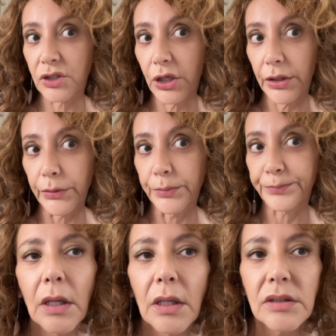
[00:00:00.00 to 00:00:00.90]
go.
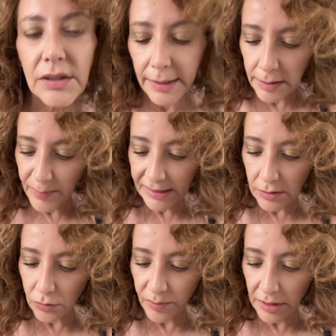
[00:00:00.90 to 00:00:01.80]
Tiny
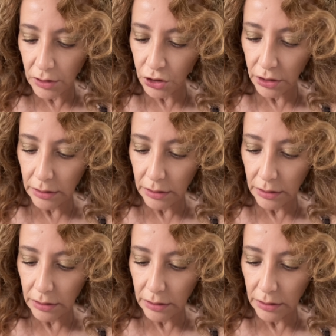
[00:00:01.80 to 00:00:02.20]
pencil brush.